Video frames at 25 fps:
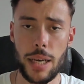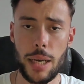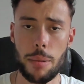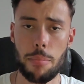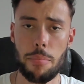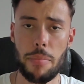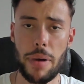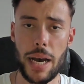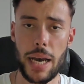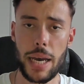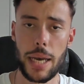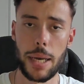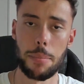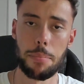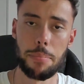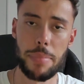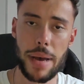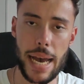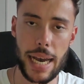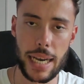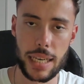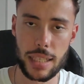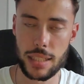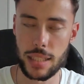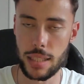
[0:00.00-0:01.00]
my
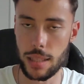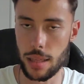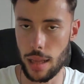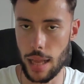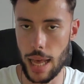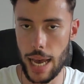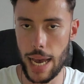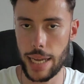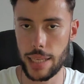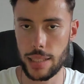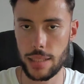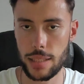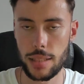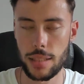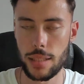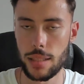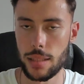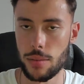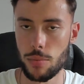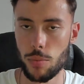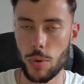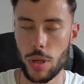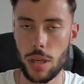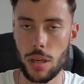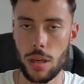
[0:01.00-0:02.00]
pecs and lats
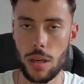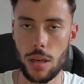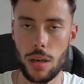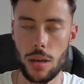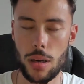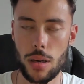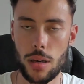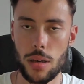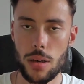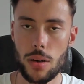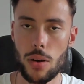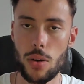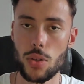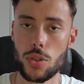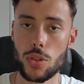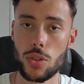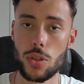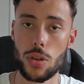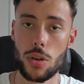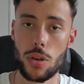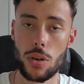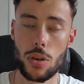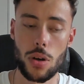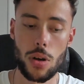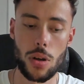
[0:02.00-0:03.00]
and what are
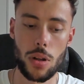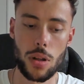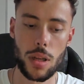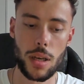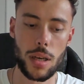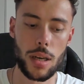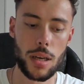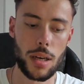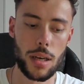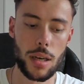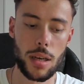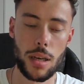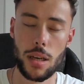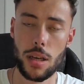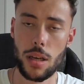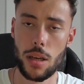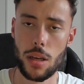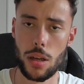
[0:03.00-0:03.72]
all